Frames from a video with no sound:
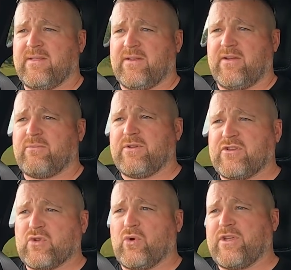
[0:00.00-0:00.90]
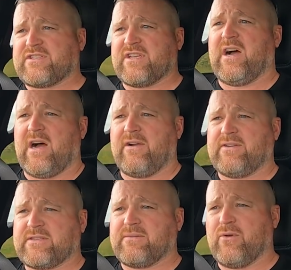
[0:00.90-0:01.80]
You know, when you're talking
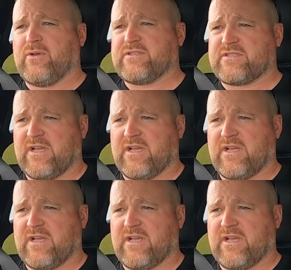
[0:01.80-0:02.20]
Saharas versus